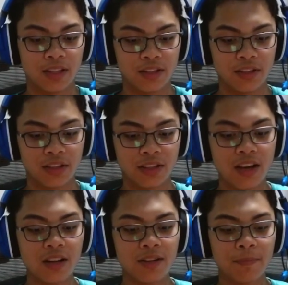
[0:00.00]
So the
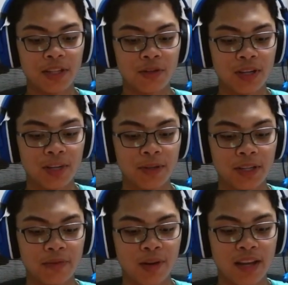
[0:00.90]
claw grip is where you put
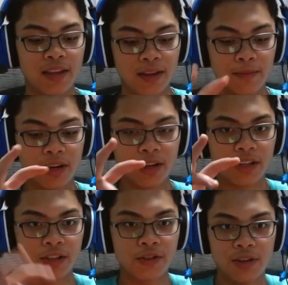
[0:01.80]
your right thumb on
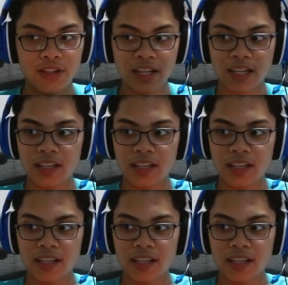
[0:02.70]
the joystick